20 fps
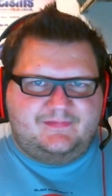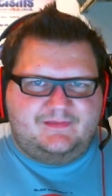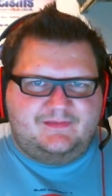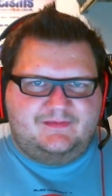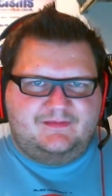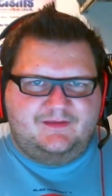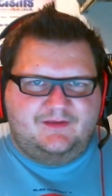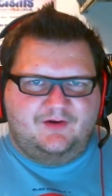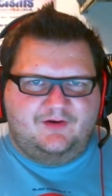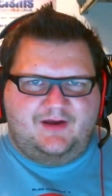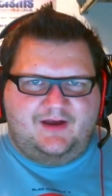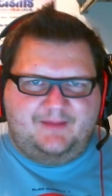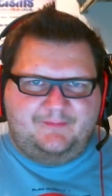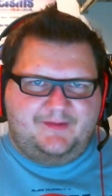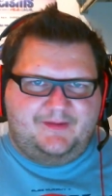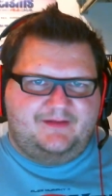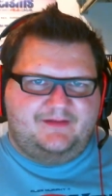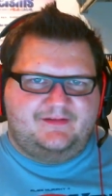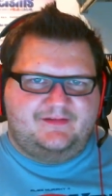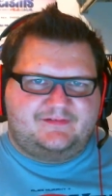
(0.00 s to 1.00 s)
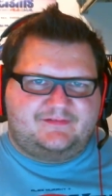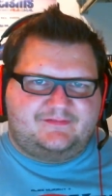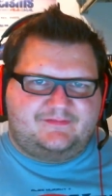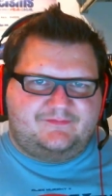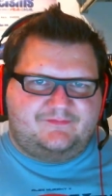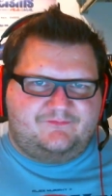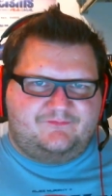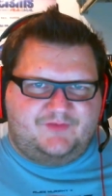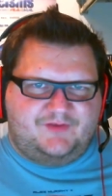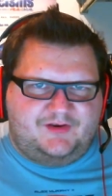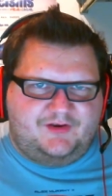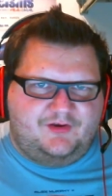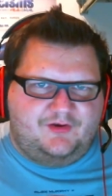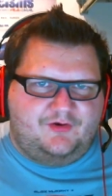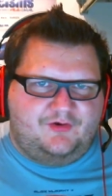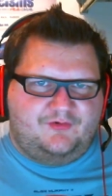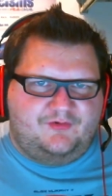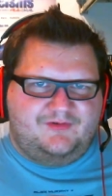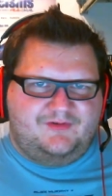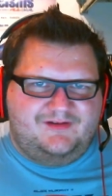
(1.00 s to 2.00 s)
You know, I made this video.